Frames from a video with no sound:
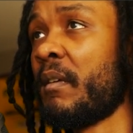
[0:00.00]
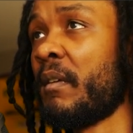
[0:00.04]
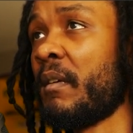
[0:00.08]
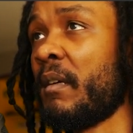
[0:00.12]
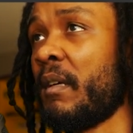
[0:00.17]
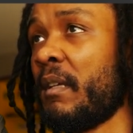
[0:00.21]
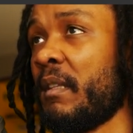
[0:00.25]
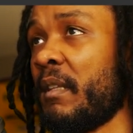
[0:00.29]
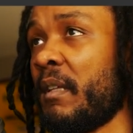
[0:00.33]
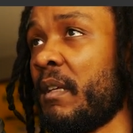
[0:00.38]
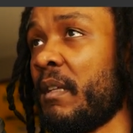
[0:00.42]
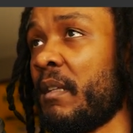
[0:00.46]

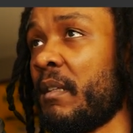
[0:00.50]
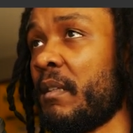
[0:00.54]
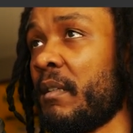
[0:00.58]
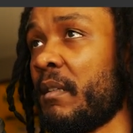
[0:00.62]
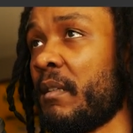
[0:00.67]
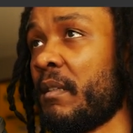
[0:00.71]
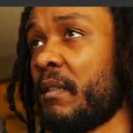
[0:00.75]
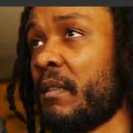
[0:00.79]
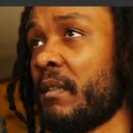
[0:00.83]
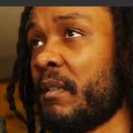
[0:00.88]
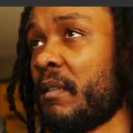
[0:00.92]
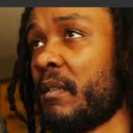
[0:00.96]
And
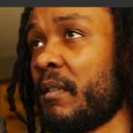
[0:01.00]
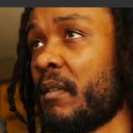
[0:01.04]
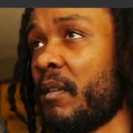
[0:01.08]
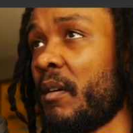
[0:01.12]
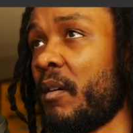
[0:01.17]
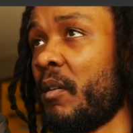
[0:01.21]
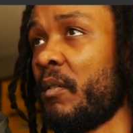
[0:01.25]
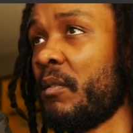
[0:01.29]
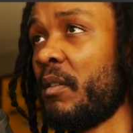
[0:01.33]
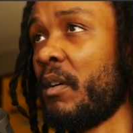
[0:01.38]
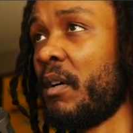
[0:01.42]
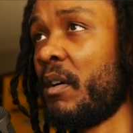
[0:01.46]
then
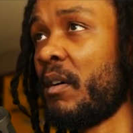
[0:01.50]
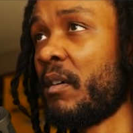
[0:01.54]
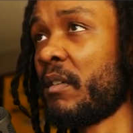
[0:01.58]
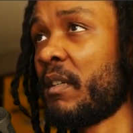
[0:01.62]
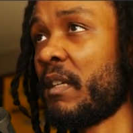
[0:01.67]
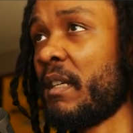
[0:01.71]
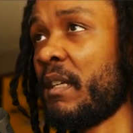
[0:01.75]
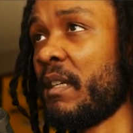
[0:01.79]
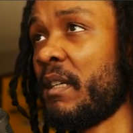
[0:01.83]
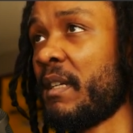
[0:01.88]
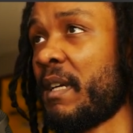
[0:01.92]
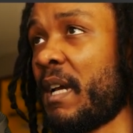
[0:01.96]
hold the Alt
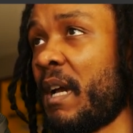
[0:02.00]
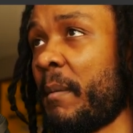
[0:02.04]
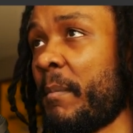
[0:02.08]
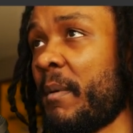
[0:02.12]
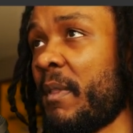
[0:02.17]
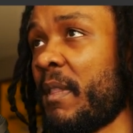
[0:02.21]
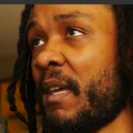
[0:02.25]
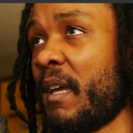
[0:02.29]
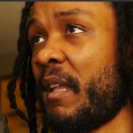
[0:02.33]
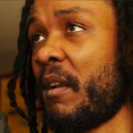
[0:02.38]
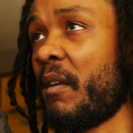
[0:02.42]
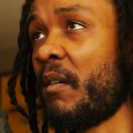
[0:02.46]
key, copy
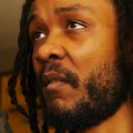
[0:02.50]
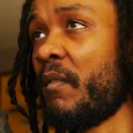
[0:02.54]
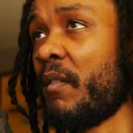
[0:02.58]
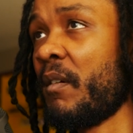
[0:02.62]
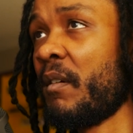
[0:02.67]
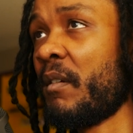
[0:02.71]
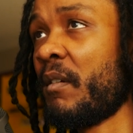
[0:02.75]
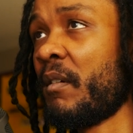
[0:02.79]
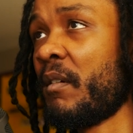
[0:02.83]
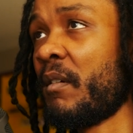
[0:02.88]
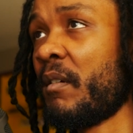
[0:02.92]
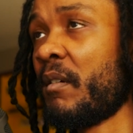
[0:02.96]
that
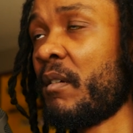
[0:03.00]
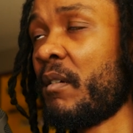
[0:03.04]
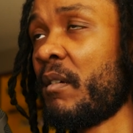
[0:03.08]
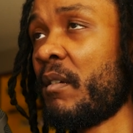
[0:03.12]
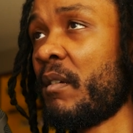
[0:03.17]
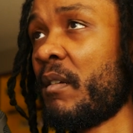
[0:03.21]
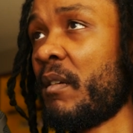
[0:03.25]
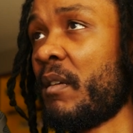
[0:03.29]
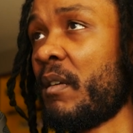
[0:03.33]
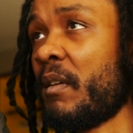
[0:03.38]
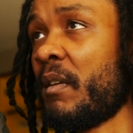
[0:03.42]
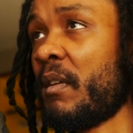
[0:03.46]
over.
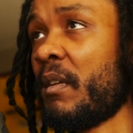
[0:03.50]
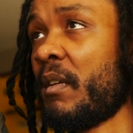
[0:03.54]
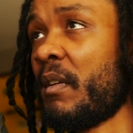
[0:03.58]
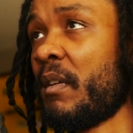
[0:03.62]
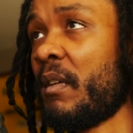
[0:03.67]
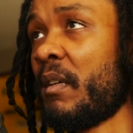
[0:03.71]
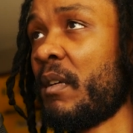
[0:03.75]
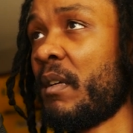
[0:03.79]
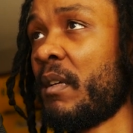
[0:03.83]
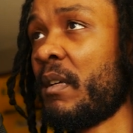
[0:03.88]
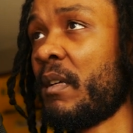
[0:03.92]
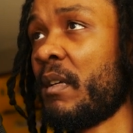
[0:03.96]

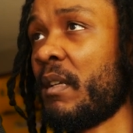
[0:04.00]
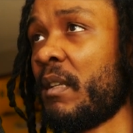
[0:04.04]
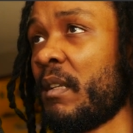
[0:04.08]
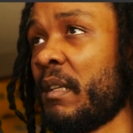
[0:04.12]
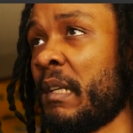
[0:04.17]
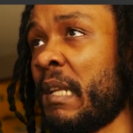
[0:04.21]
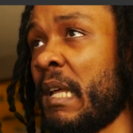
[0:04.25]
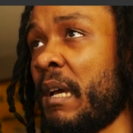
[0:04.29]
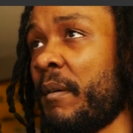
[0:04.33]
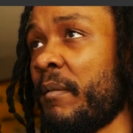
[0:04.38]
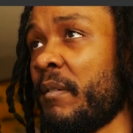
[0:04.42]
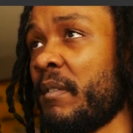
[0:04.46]

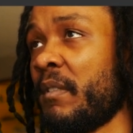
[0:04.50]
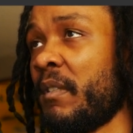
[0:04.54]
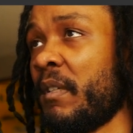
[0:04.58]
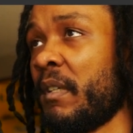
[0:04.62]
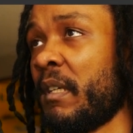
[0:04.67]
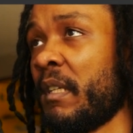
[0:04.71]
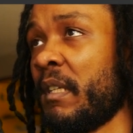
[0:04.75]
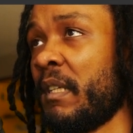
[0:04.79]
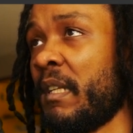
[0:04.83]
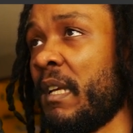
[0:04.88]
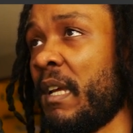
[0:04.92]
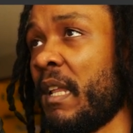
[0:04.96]
Now he's
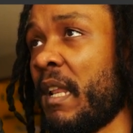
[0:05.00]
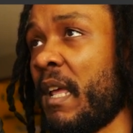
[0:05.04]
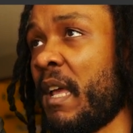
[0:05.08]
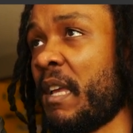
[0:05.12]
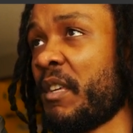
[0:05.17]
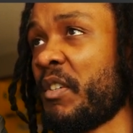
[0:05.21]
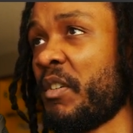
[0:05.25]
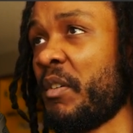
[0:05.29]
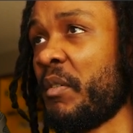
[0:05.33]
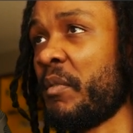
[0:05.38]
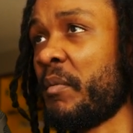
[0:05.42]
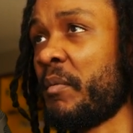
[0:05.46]
looking dead
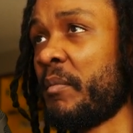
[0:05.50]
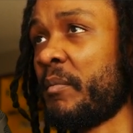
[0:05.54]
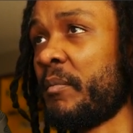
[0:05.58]
at you.